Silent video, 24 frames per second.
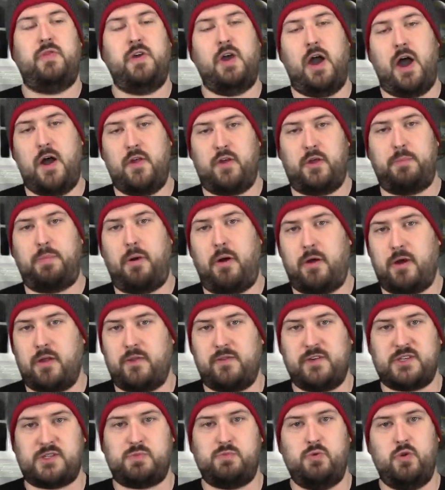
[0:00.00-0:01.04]
The other part
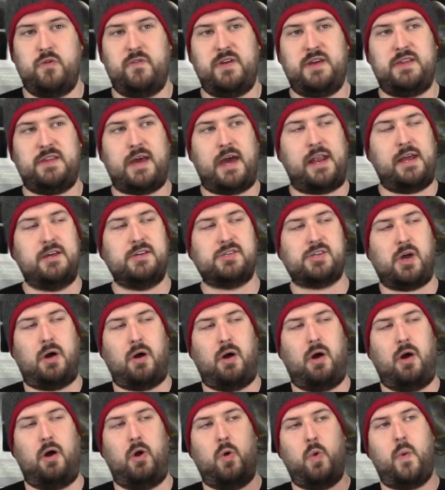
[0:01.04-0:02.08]
of this movie that has
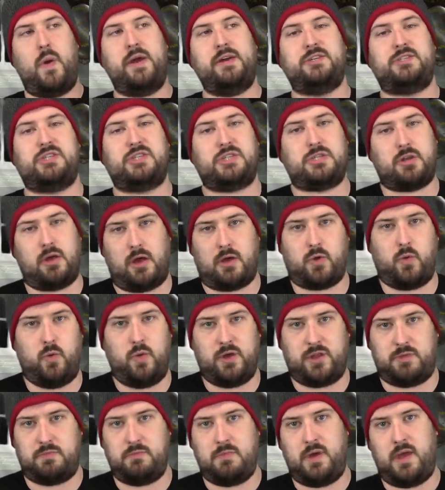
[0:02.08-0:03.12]
always stuck
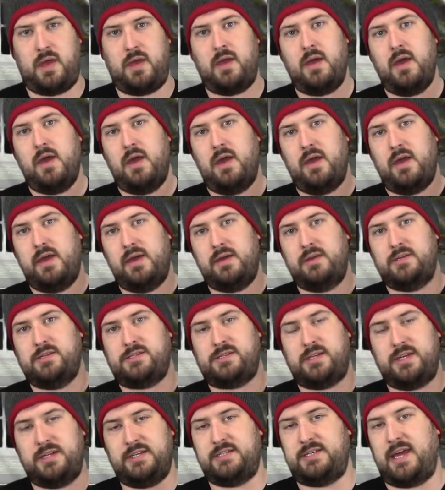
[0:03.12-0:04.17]
with me
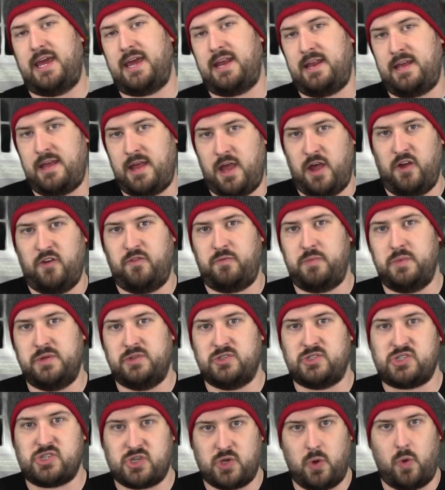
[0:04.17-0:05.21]
is the Danny
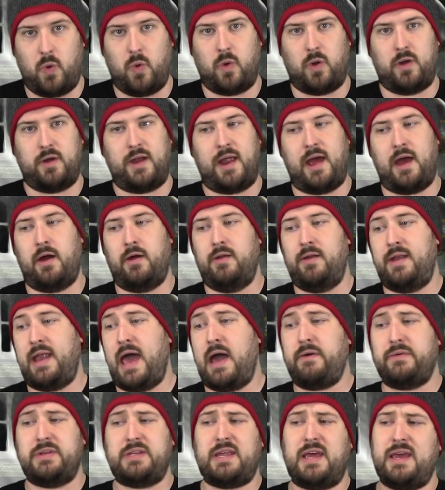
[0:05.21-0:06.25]
Elfman score. Now,
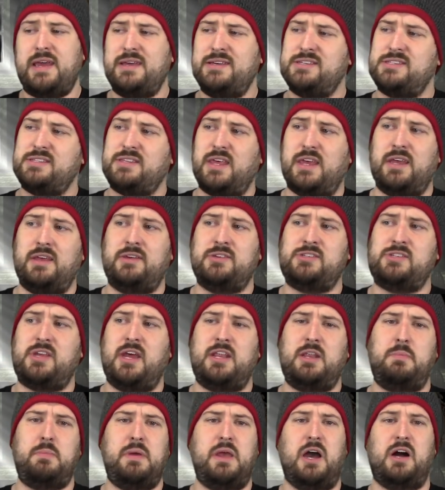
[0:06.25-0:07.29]
nowadays, things
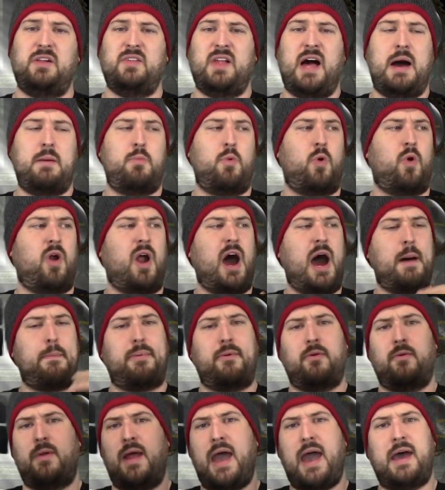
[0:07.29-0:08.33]
tend to be a lot more
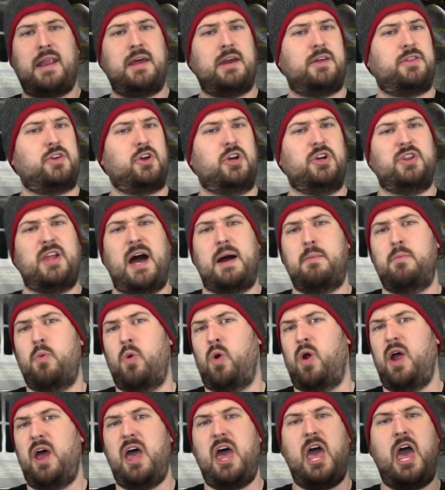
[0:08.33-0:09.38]
operatic. They're a lot
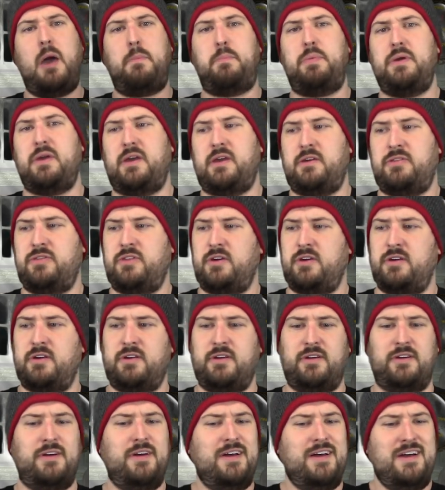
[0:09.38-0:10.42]
more epic. They're,
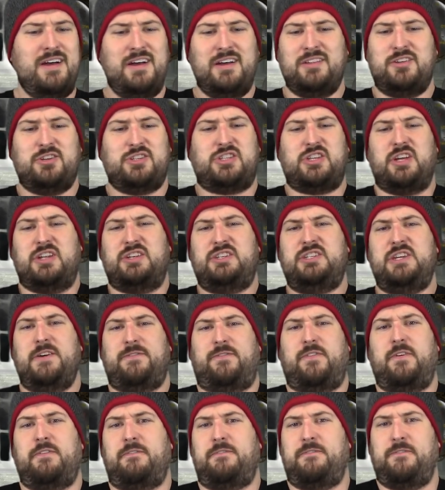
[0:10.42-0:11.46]
you know, just a
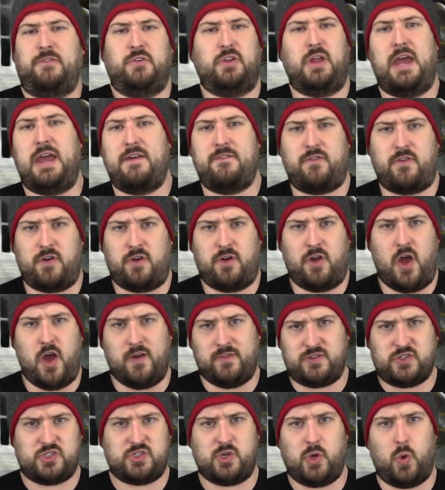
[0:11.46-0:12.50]
different flavor
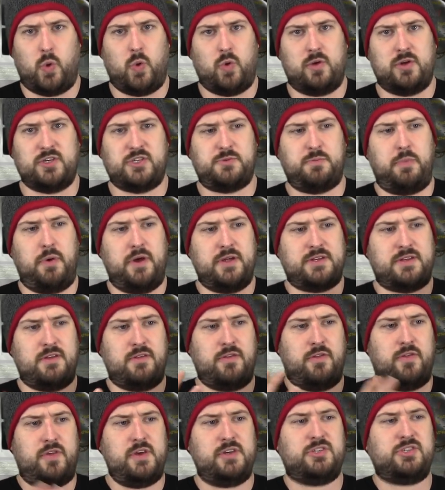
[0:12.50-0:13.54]
of scores. But
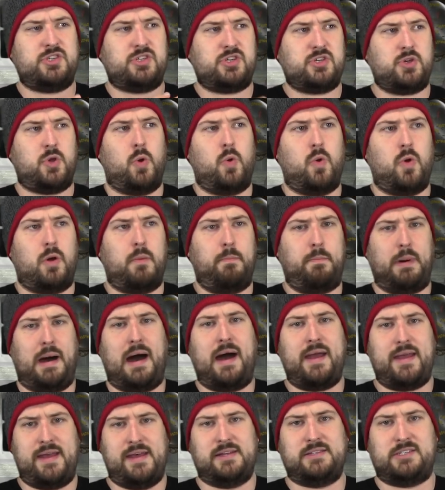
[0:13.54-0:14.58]
this score
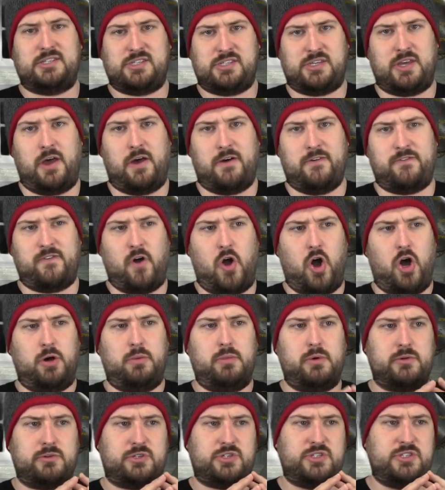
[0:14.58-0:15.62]
by itself
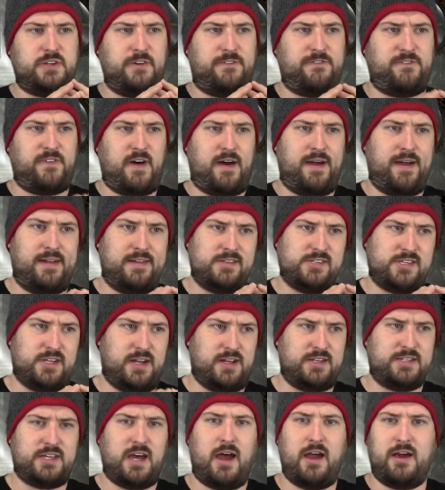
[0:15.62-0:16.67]
almost defines an
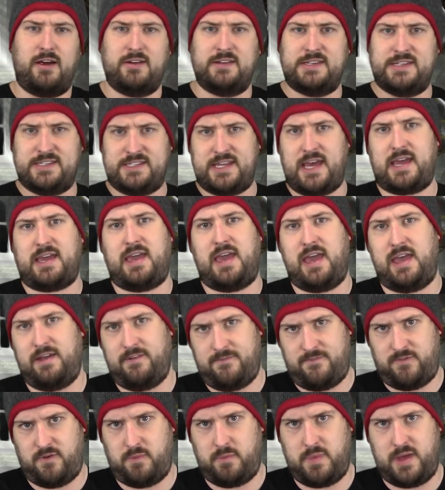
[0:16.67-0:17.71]
entire
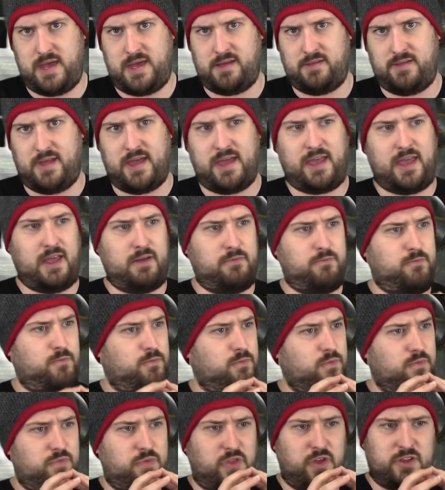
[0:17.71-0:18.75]
decade for me. Like,
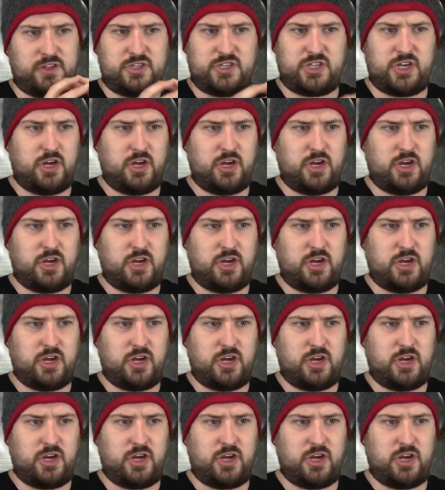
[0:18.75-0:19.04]
the